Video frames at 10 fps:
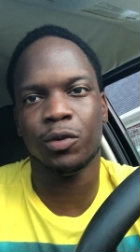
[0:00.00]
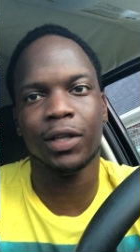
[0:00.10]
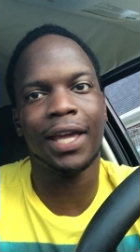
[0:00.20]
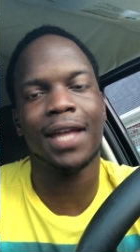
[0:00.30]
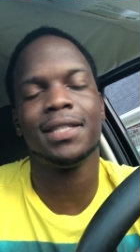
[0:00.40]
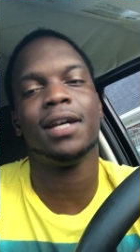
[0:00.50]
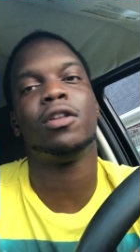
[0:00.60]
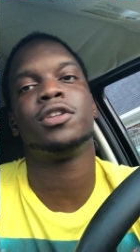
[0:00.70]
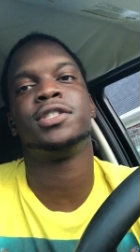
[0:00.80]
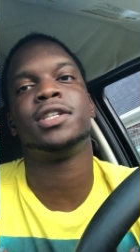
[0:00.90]
You really can't tell
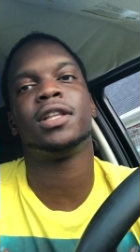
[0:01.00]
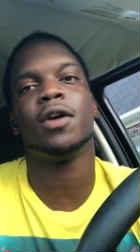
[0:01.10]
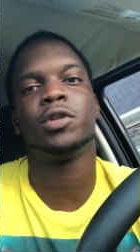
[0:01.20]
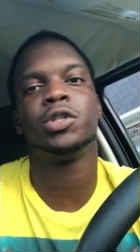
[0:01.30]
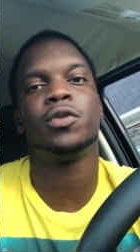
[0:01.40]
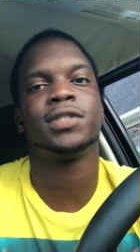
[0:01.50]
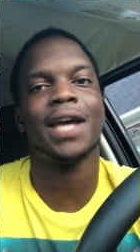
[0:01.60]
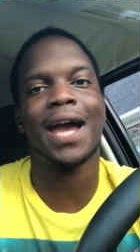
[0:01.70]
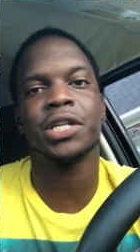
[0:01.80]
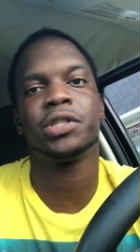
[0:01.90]
on Zillow until it's
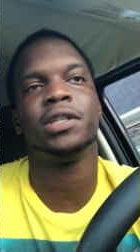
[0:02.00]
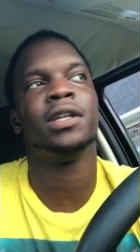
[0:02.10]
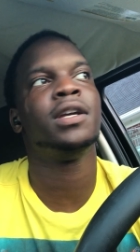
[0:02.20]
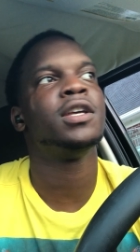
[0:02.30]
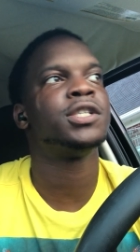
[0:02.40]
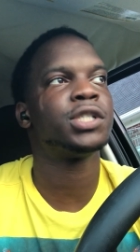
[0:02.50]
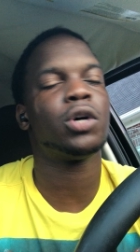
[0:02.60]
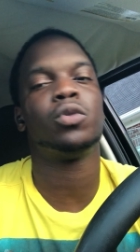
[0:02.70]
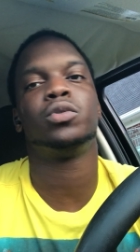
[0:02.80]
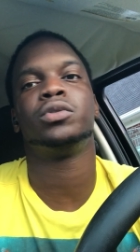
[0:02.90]
actually
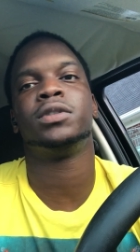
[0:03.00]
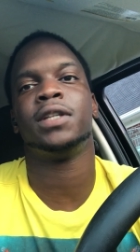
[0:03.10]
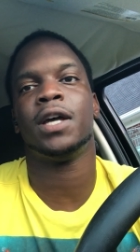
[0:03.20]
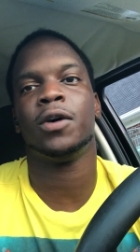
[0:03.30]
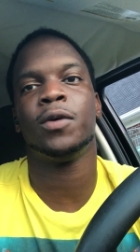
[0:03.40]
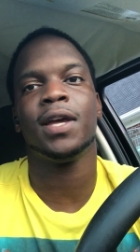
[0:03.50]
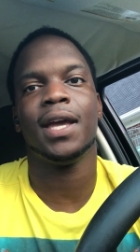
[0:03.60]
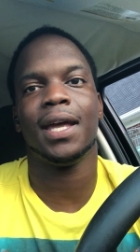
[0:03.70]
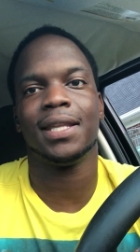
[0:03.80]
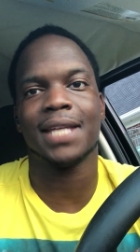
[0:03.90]
sold, you know,
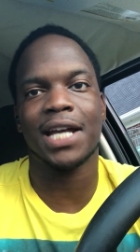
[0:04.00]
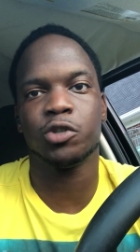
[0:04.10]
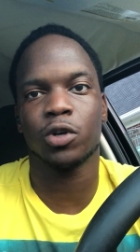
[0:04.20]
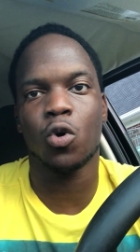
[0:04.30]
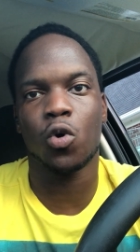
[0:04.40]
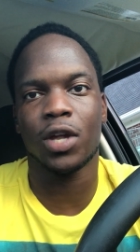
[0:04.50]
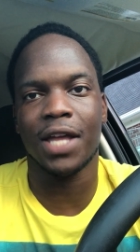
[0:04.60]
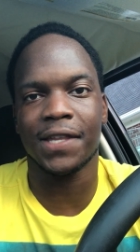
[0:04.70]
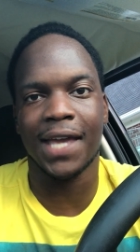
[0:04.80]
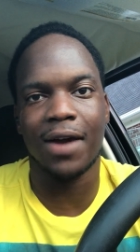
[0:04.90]
and it's actually recorded
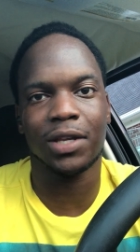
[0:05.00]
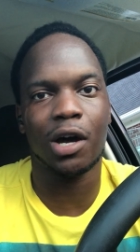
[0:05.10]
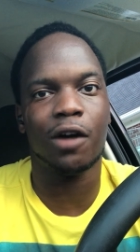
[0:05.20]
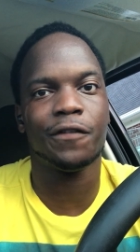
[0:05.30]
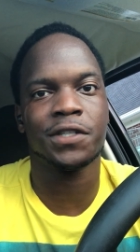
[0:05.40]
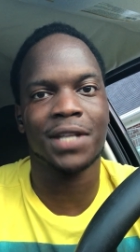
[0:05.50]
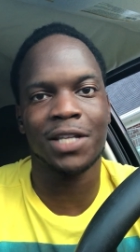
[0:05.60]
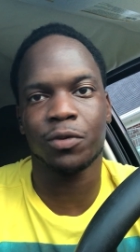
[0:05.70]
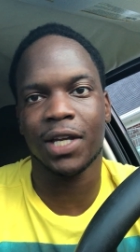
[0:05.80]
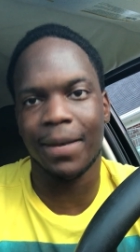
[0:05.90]
at the county office. And
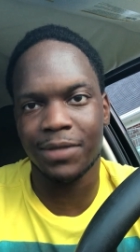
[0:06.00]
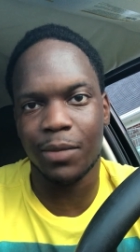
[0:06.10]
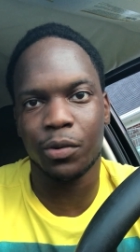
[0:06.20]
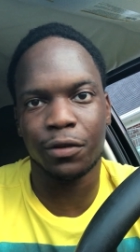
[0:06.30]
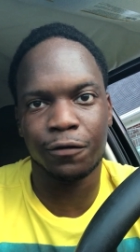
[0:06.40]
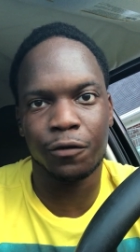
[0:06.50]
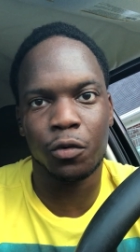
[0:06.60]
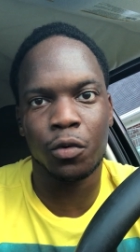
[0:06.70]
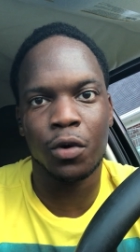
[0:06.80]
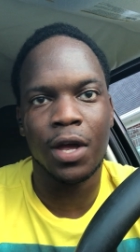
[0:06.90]
that's when it comes up with the
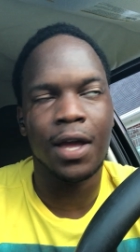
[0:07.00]
full